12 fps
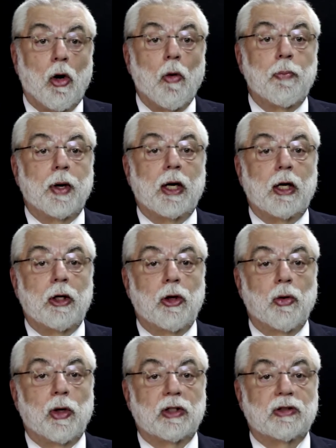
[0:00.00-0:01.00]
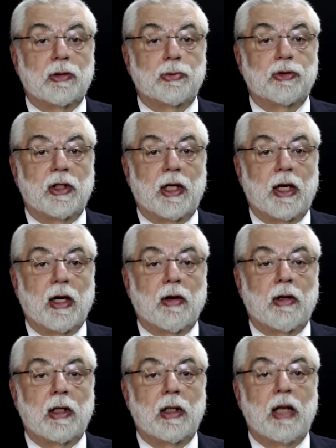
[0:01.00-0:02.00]
opening a U S
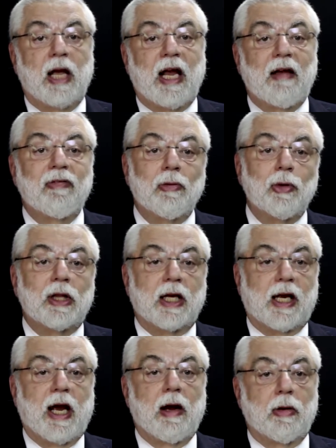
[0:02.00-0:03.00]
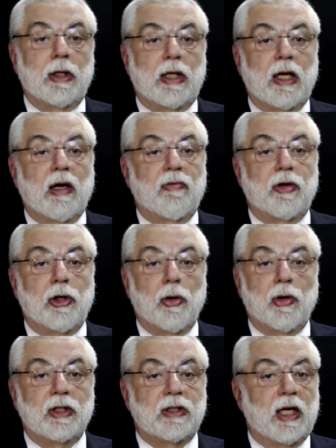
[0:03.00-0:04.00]
subsidiary. Even with a guarantee of a
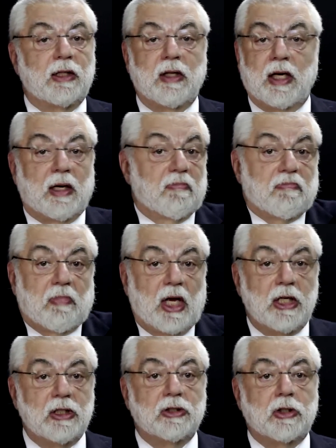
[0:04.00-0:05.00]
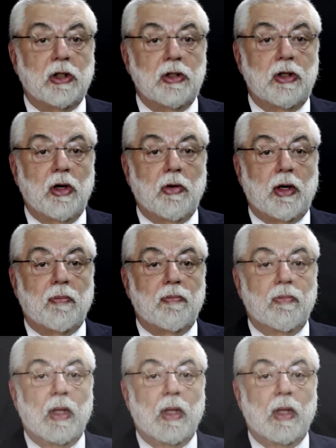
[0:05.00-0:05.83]
U S entity, he just couldn't do it.